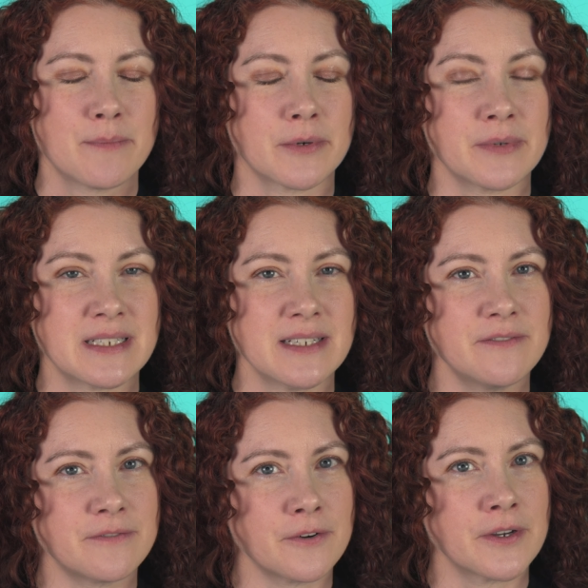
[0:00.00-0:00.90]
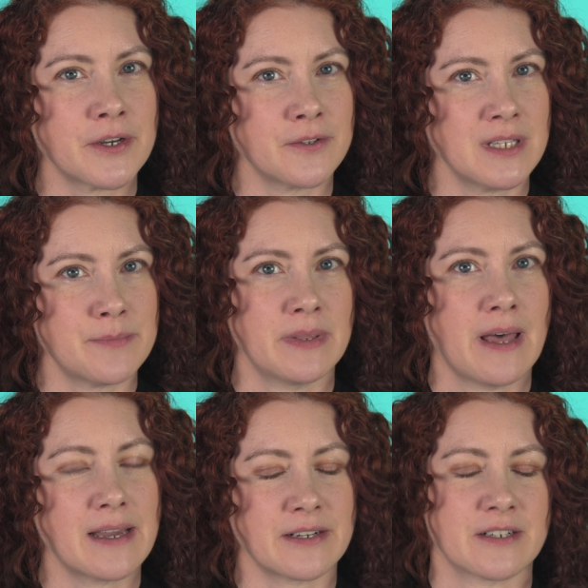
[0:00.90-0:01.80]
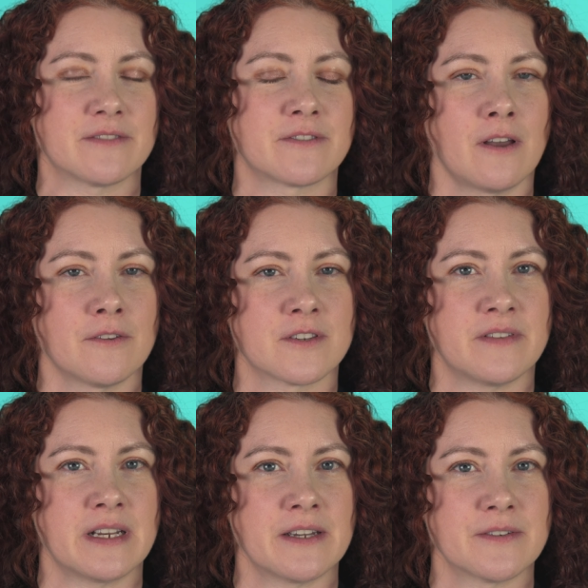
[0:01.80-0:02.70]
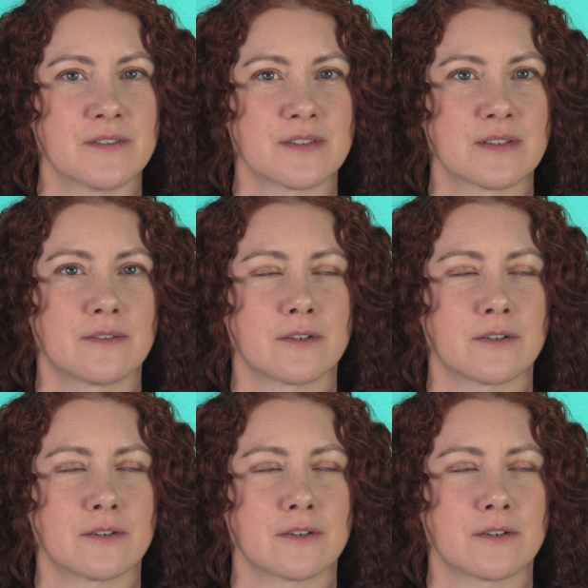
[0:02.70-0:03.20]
but we did forego lip liner for all those videos,